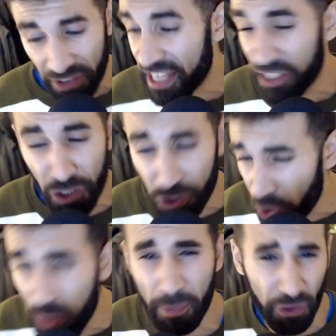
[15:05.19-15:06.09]
the
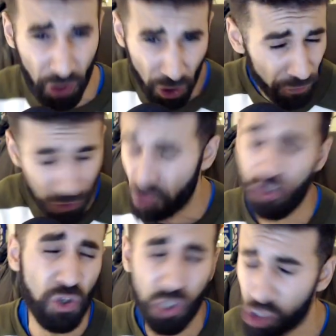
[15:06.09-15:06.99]
excitement that a few
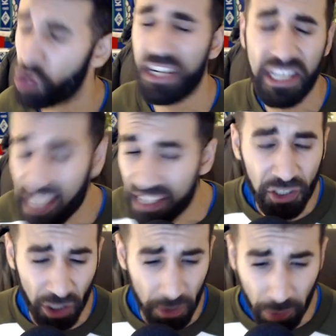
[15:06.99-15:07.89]
new shiny
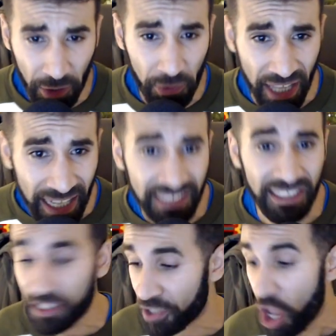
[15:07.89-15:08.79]
kits are going to bring with
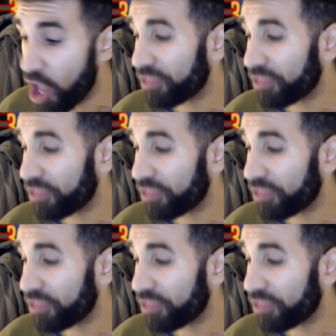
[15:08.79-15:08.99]
Adidas,